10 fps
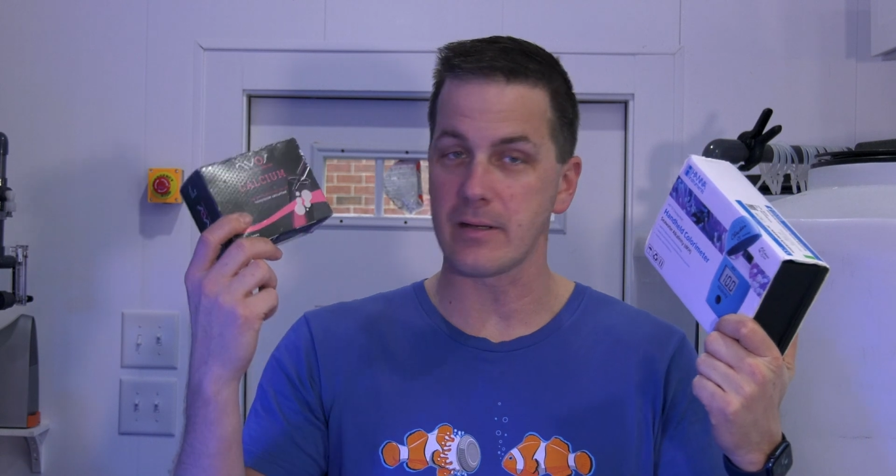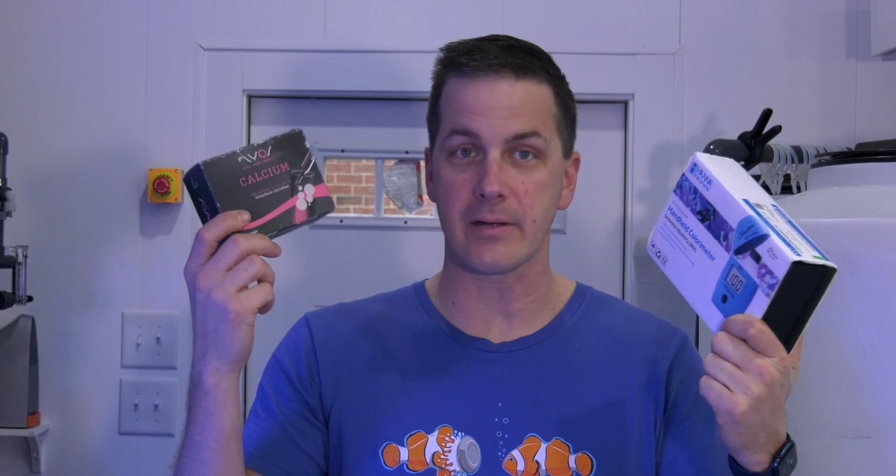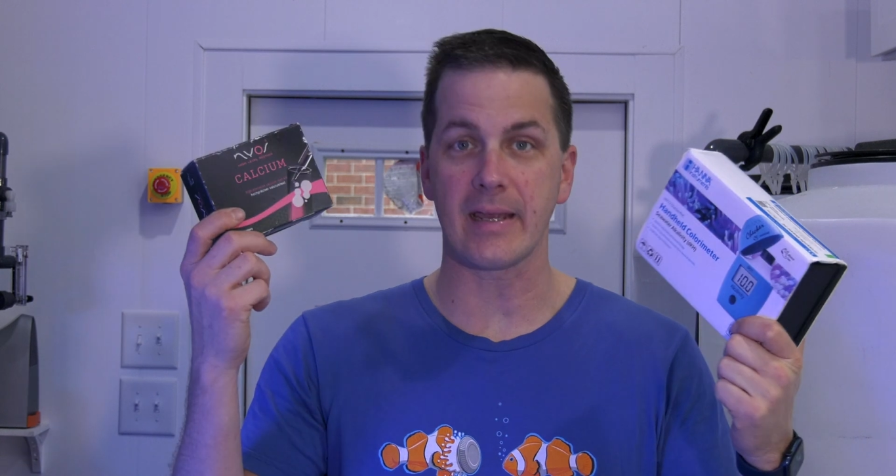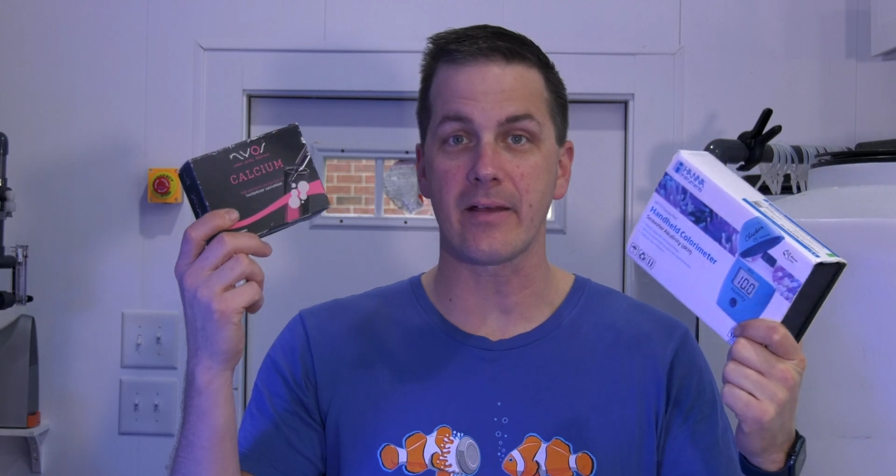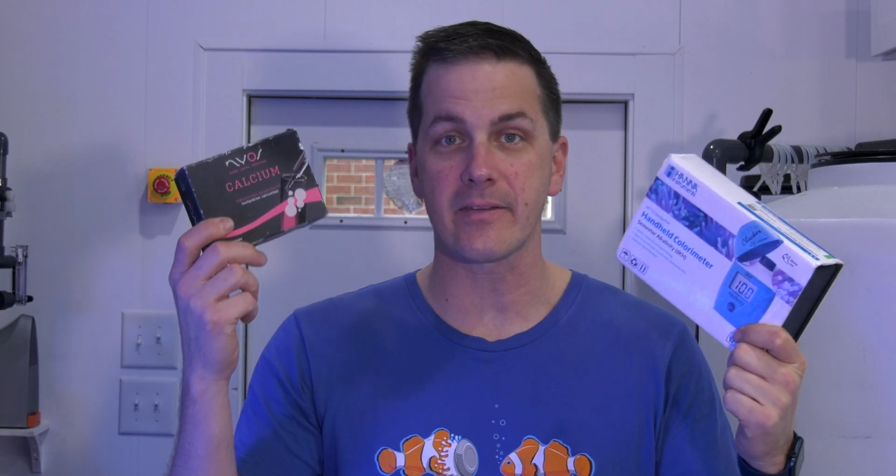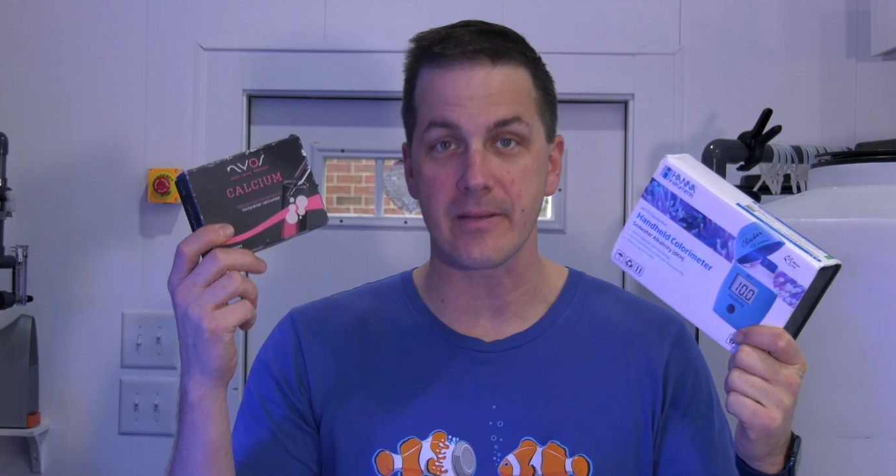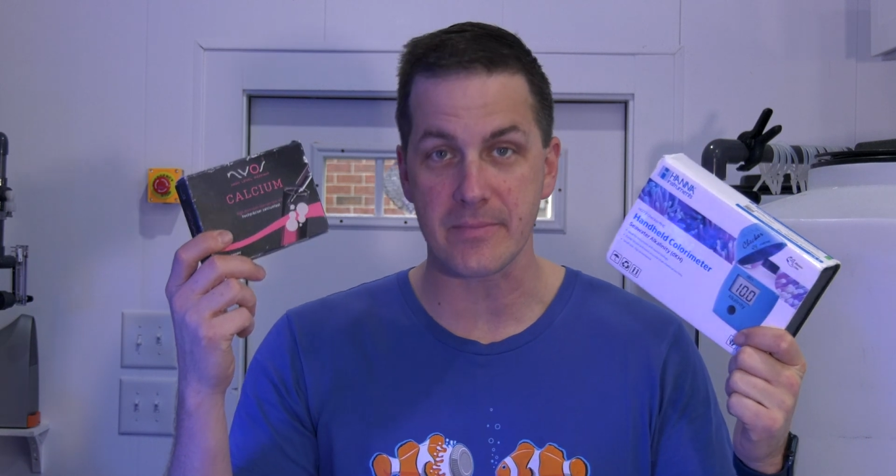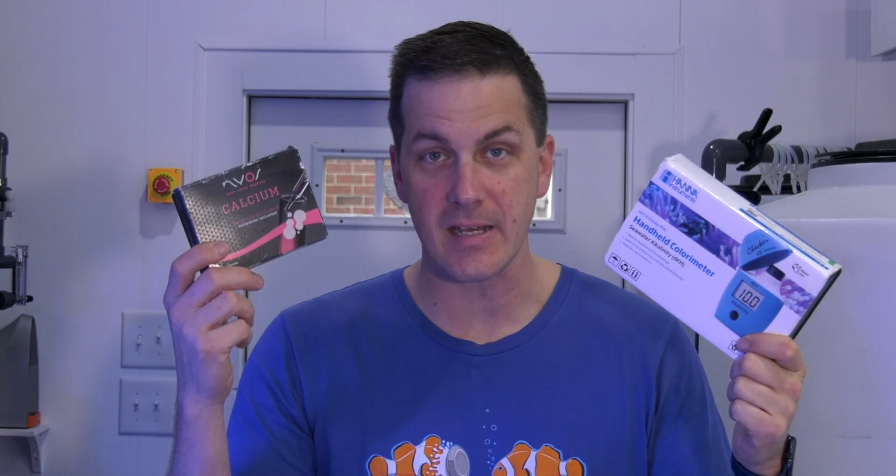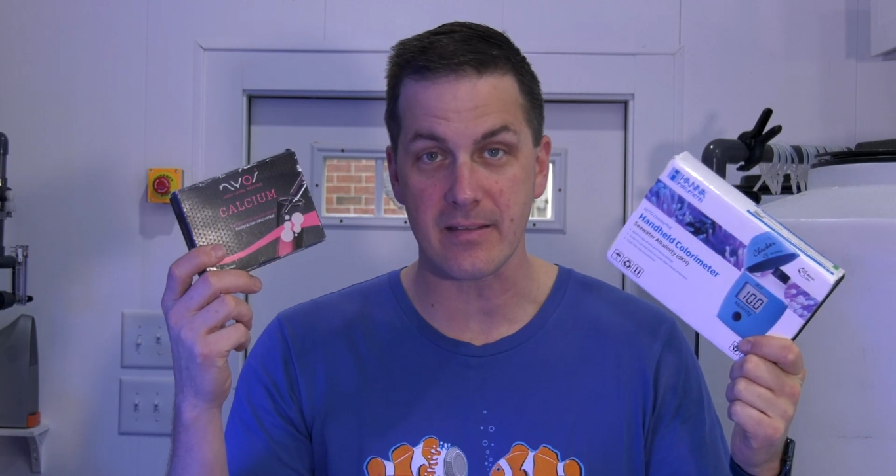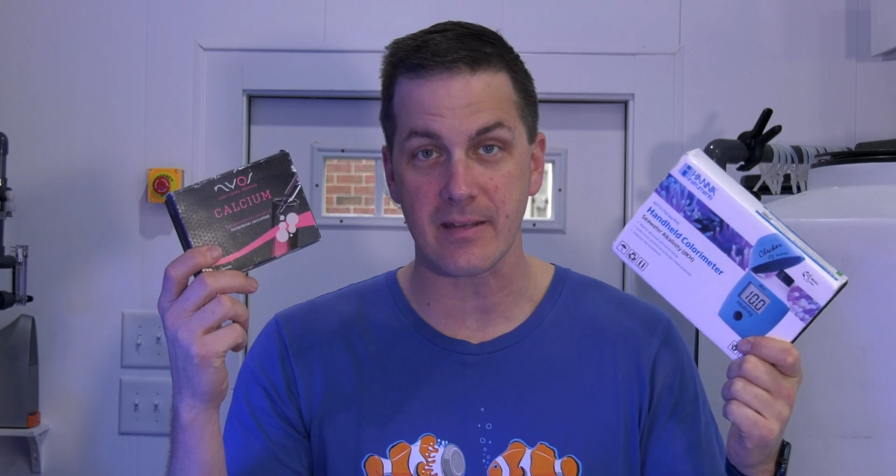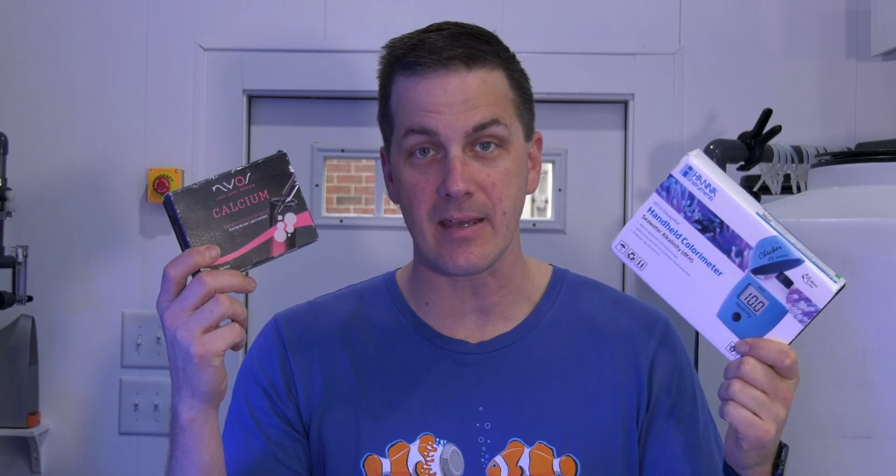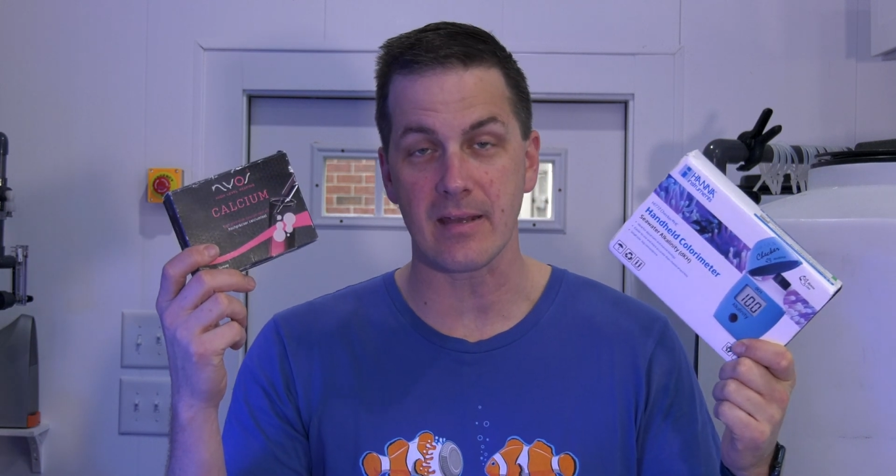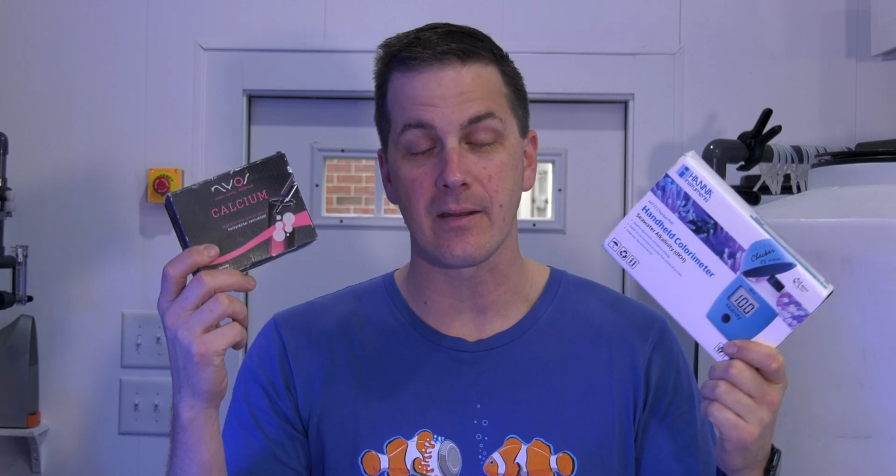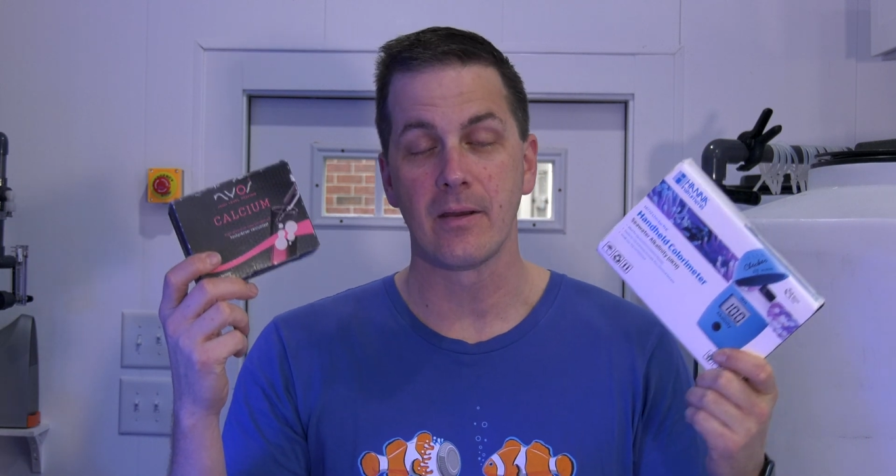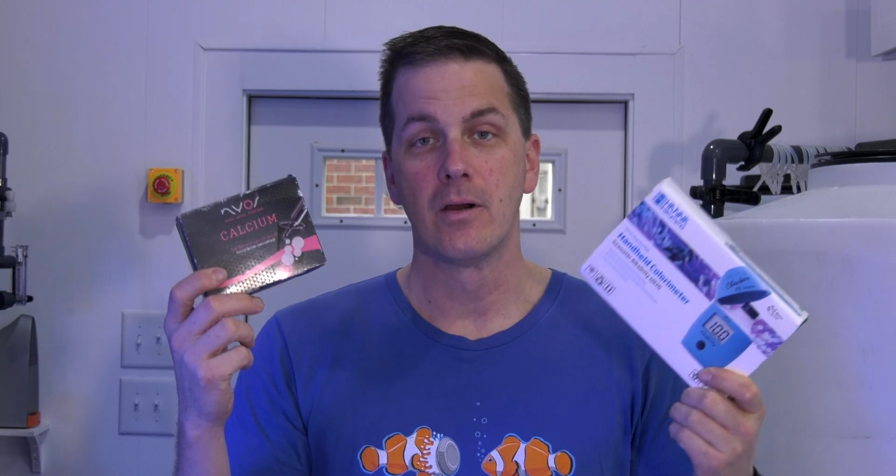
or calcium test kit,